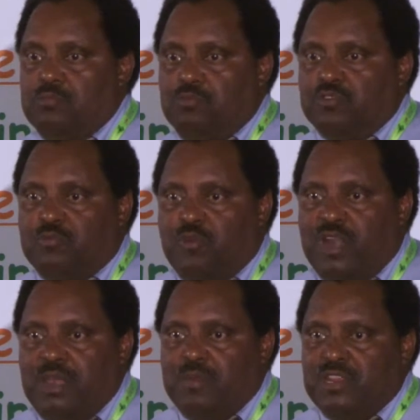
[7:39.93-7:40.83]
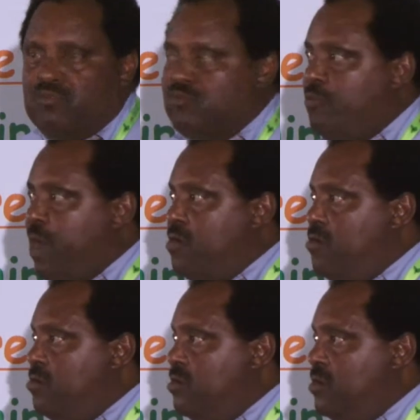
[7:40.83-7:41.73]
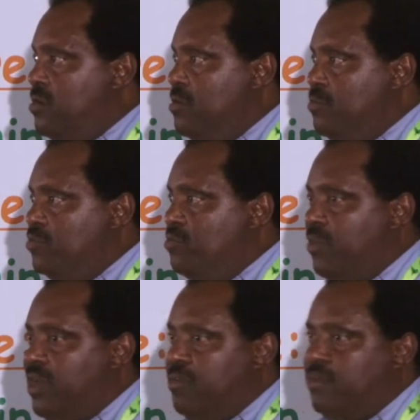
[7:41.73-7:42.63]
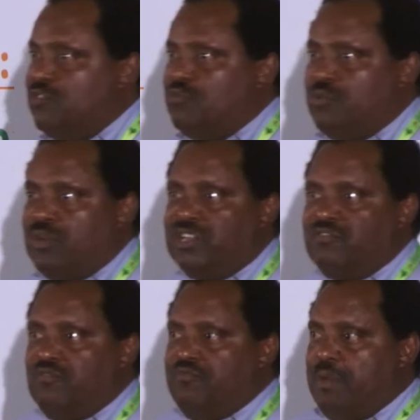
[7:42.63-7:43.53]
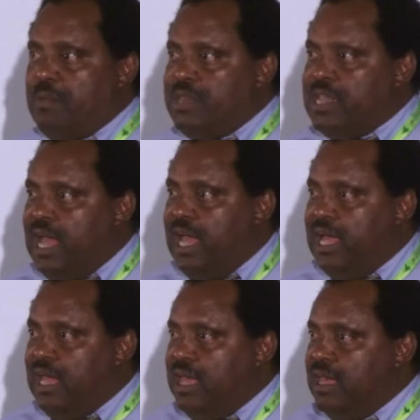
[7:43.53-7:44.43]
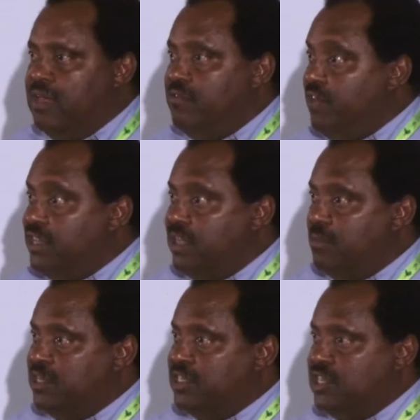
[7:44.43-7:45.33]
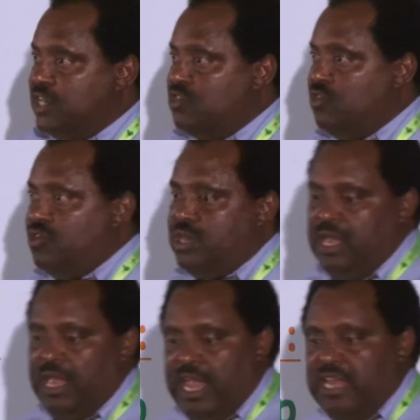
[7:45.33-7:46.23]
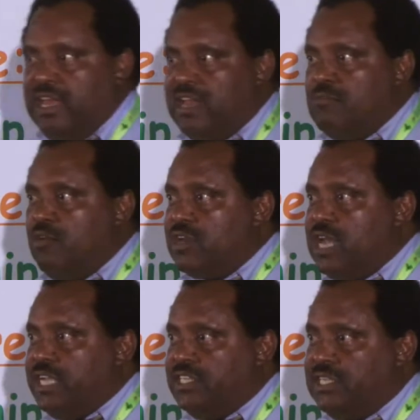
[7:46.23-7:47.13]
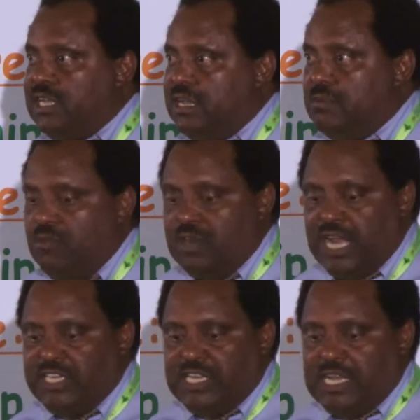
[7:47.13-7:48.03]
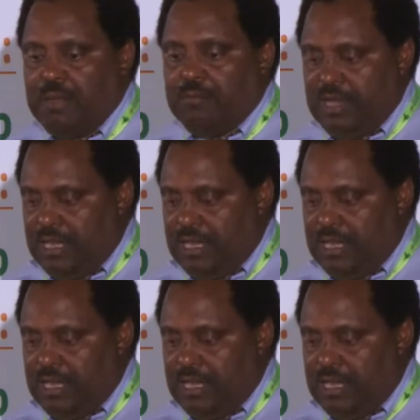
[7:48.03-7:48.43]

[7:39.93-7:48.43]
Put more labor into tobacco, put more labor into production of paprika, vegetables, and so on, and earn more cash income.